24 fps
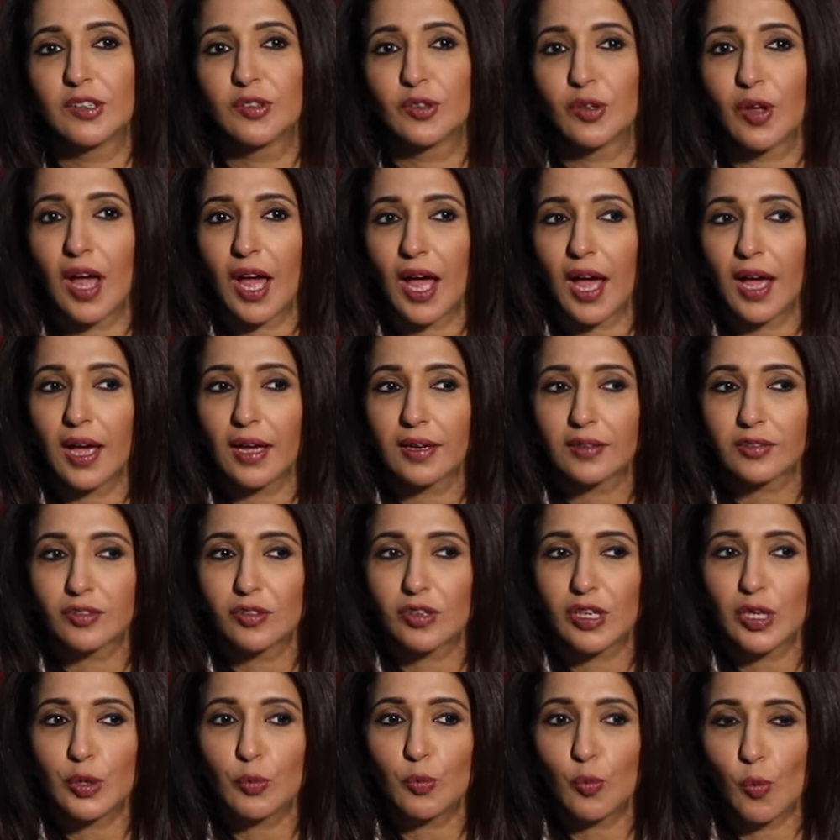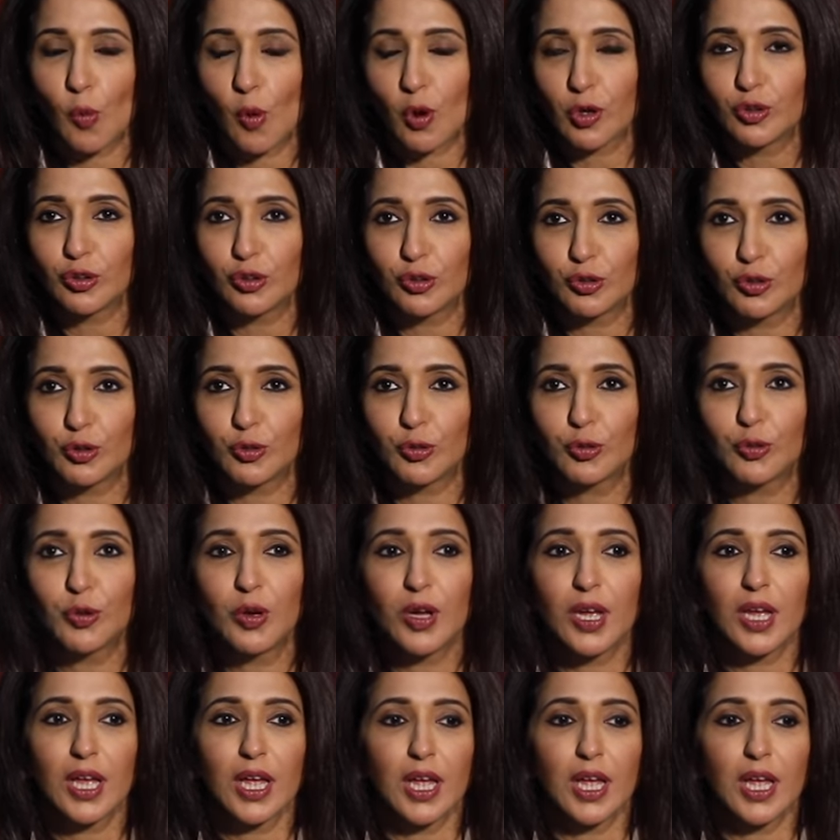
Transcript: So I actually wanted to,